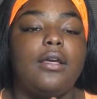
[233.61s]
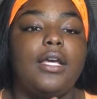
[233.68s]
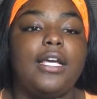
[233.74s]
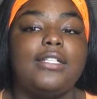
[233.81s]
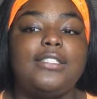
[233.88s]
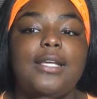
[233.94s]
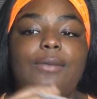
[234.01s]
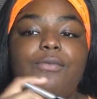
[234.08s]

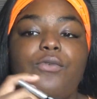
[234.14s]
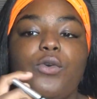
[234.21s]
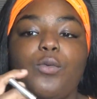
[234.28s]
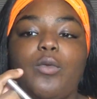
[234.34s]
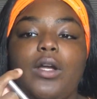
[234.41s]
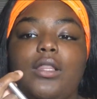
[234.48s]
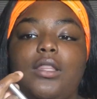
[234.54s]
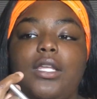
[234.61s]
except for
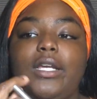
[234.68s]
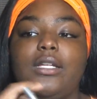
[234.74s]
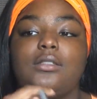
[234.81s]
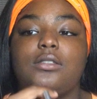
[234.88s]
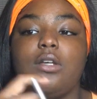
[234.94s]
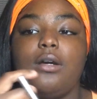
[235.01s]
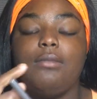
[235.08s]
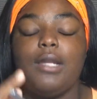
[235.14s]
one thing,
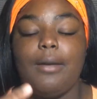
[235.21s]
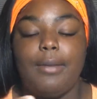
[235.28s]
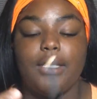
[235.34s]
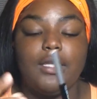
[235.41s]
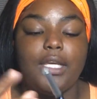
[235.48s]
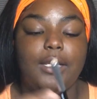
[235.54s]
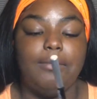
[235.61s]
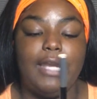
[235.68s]
so I'm not about
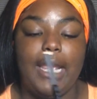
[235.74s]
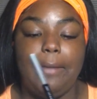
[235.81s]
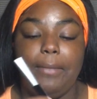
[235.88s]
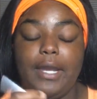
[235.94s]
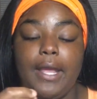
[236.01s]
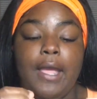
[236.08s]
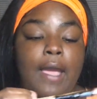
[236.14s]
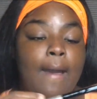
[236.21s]
to keep
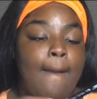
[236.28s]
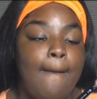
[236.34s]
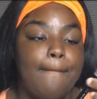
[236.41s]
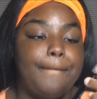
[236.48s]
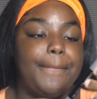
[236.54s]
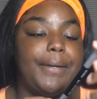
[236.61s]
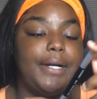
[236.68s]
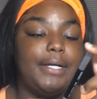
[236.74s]
naming it.
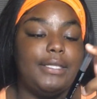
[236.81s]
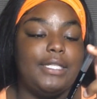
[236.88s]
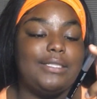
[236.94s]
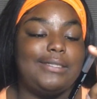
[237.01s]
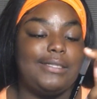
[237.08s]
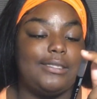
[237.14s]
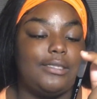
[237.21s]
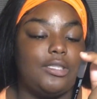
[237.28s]
But
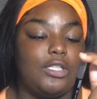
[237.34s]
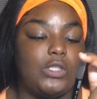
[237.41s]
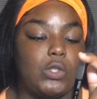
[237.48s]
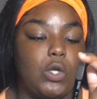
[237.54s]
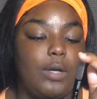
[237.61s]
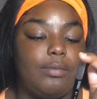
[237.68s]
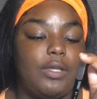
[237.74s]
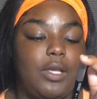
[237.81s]
this is the
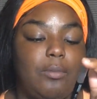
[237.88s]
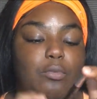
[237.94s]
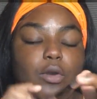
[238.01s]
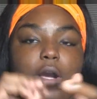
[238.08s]
Sculpting